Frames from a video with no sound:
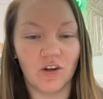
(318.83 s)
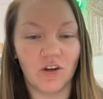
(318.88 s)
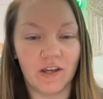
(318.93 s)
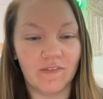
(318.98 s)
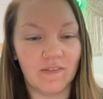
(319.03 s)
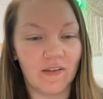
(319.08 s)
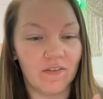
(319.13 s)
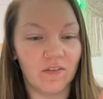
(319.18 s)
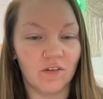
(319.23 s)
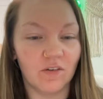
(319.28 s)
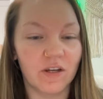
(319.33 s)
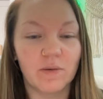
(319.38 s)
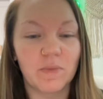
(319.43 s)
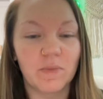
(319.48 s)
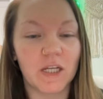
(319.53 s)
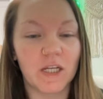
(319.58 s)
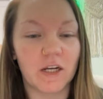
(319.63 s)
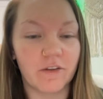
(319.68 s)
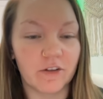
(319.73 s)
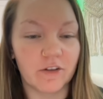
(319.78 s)
And then they'll give me
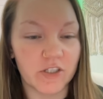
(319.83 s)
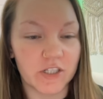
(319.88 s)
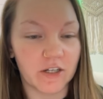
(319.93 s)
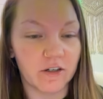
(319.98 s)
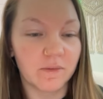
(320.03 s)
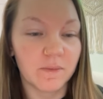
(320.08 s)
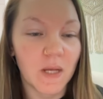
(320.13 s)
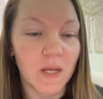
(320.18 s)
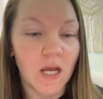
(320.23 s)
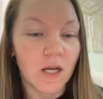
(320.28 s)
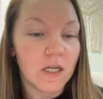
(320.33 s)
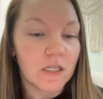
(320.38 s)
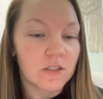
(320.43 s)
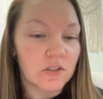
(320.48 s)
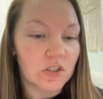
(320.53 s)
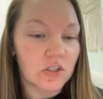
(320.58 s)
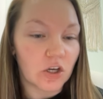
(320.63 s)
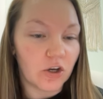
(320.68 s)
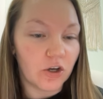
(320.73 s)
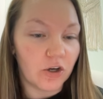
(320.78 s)
another deal.
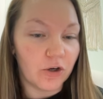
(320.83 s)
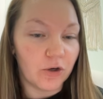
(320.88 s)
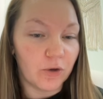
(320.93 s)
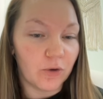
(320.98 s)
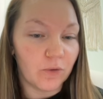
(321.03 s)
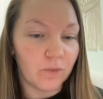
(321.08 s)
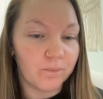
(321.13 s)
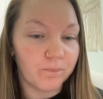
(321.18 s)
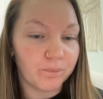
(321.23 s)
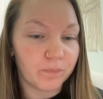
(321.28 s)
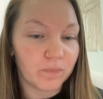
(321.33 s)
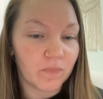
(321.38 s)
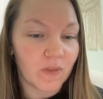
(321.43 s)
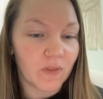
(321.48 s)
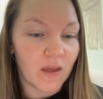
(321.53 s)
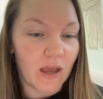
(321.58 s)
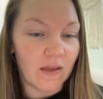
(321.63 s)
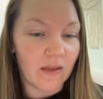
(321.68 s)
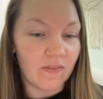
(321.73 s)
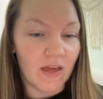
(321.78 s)
So,
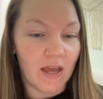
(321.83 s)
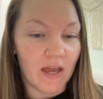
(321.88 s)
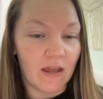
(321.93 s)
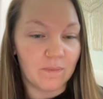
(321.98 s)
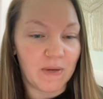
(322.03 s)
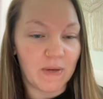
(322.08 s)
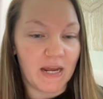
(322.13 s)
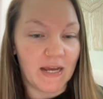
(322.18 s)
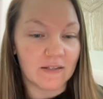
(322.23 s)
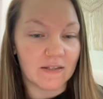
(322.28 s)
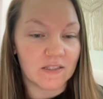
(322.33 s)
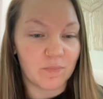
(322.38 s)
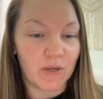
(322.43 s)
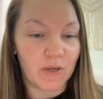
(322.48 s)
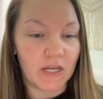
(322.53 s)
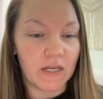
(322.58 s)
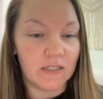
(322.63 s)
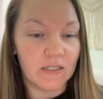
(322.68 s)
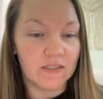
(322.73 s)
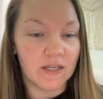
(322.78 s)
and then my
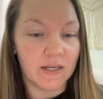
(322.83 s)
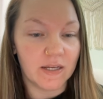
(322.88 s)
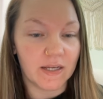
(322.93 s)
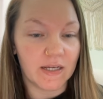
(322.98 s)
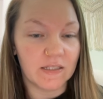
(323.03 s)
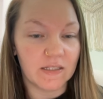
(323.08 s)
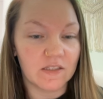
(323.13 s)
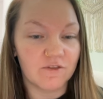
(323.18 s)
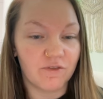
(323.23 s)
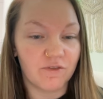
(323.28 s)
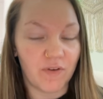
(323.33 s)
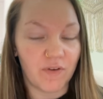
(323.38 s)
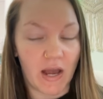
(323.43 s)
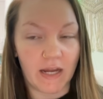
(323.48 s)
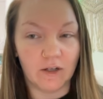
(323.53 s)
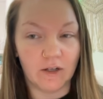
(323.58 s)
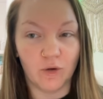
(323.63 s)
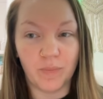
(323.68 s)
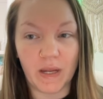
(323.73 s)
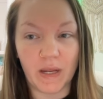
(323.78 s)
Escapade tickets
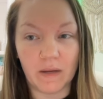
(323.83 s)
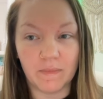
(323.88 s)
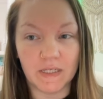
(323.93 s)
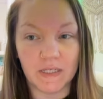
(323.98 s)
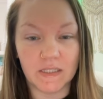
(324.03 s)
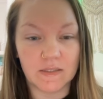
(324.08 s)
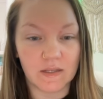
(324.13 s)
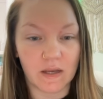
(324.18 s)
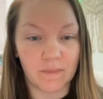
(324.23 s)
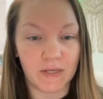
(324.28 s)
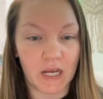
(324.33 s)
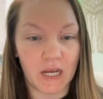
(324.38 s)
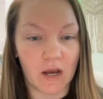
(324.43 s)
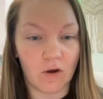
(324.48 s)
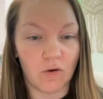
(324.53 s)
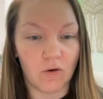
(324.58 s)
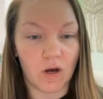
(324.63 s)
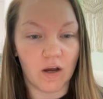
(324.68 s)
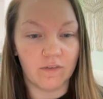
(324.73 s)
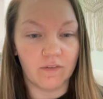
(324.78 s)
final payment is coming
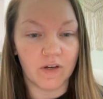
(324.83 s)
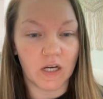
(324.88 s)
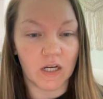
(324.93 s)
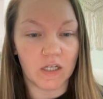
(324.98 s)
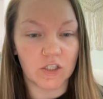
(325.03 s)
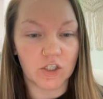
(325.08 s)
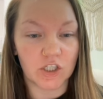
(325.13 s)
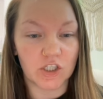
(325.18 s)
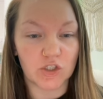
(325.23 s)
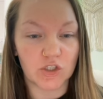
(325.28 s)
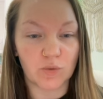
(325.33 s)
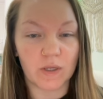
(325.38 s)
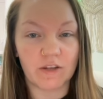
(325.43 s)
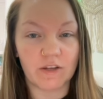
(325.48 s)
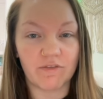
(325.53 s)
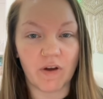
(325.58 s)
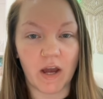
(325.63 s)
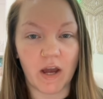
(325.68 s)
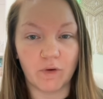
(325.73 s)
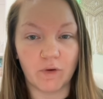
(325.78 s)
out of
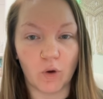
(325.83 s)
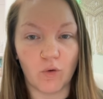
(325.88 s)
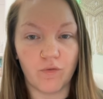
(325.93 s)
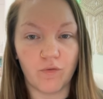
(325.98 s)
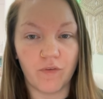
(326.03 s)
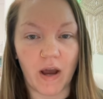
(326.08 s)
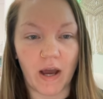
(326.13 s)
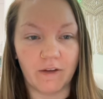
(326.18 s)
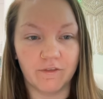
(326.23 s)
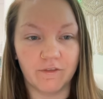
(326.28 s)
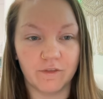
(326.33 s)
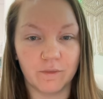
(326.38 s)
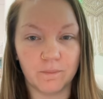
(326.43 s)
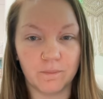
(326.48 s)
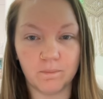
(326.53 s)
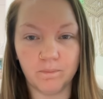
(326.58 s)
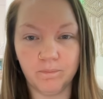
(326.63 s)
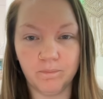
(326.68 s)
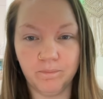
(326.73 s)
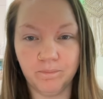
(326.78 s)

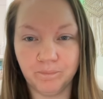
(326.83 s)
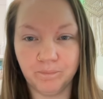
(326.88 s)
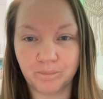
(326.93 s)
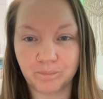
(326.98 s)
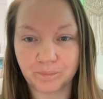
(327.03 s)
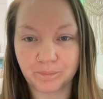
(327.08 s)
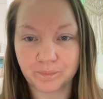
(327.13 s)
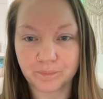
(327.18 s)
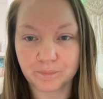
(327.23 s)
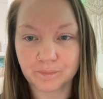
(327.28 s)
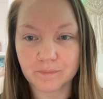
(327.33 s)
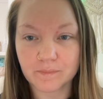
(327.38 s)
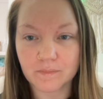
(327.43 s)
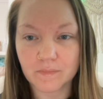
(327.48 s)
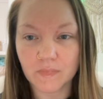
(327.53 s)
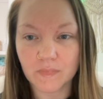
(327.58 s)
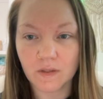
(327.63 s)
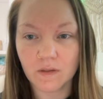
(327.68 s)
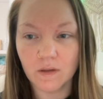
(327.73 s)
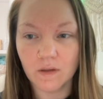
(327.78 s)

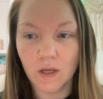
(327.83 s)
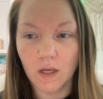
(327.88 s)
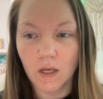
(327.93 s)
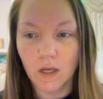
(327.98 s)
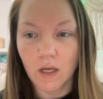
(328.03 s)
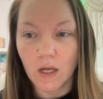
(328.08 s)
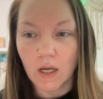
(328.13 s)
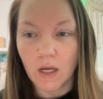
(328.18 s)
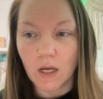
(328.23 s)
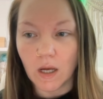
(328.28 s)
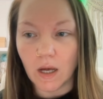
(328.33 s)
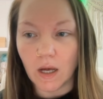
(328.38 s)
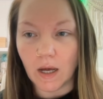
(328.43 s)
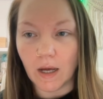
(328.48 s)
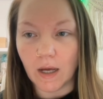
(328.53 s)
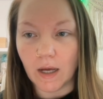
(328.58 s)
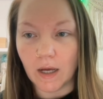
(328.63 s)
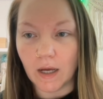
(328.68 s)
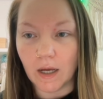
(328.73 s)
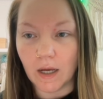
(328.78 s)

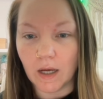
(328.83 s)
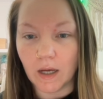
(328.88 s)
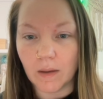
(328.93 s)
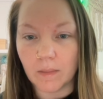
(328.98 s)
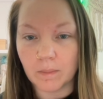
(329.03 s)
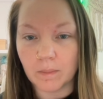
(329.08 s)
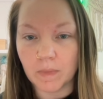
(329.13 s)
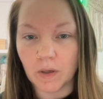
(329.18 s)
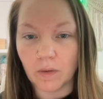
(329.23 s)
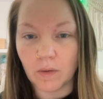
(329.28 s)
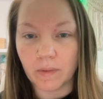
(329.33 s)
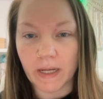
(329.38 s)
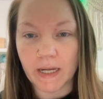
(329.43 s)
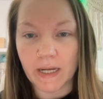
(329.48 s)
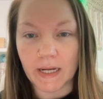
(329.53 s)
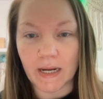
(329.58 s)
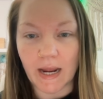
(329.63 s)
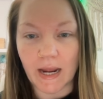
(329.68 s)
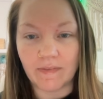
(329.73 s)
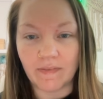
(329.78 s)
$125.05.
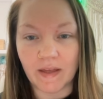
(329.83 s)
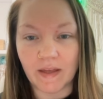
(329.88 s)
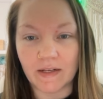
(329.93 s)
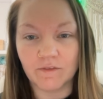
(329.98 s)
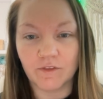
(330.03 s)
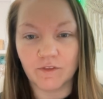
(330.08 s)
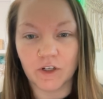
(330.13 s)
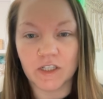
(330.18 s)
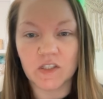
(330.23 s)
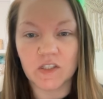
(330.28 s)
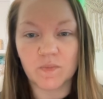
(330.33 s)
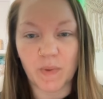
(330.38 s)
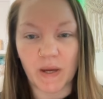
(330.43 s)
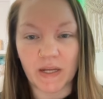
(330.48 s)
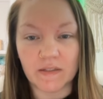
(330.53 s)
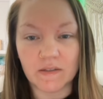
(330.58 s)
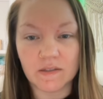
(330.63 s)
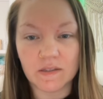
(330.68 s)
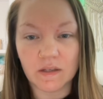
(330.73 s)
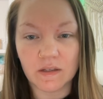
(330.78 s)
Okay. And then for
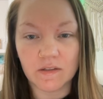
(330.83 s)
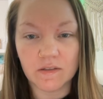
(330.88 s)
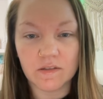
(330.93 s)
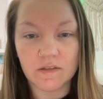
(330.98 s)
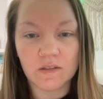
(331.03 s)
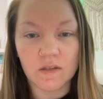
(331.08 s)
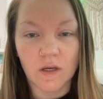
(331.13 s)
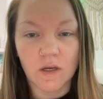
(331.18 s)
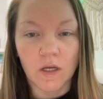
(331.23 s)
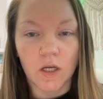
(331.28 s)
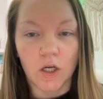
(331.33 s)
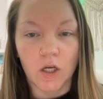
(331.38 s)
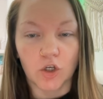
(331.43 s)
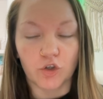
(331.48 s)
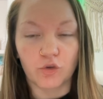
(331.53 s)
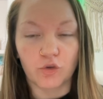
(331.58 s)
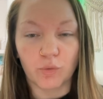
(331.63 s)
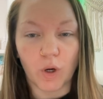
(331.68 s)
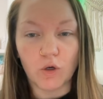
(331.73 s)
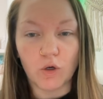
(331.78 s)
expenses,
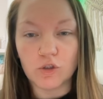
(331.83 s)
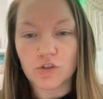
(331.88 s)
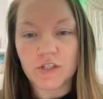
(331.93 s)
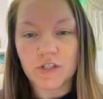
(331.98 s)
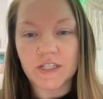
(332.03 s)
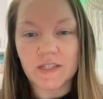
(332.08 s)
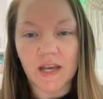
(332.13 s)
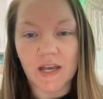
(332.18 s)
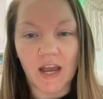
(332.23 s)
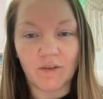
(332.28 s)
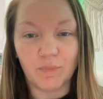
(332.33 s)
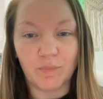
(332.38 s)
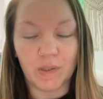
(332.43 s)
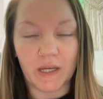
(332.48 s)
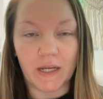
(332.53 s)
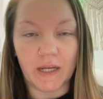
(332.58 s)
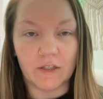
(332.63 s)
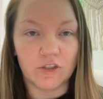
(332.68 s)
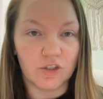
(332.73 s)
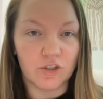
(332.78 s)
groceries, I have
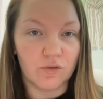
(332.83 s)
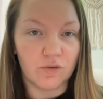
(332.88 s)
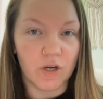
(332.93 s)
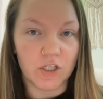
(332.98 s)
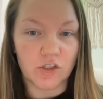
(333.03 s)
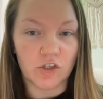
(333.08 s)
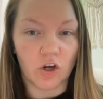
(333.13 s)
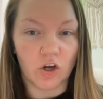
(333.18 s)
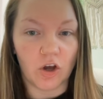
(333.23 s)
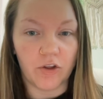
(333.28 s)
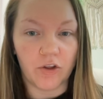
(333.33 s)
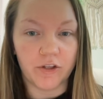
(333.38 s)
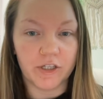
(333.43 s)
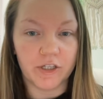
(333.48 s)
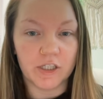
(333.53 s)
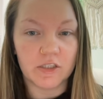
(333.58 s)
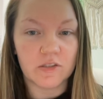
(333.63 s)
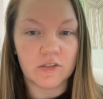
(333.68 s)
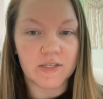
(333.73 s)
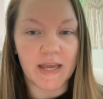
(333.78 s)
planned
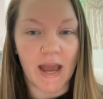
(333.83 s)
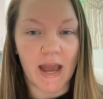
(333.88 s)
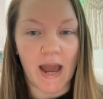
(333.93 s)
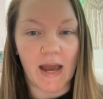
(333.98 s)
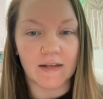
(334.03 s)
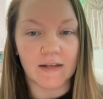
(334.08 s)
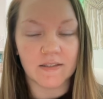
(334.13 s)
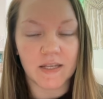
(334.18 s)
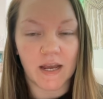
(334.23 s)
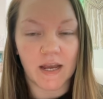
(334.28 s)
$200. Gas, I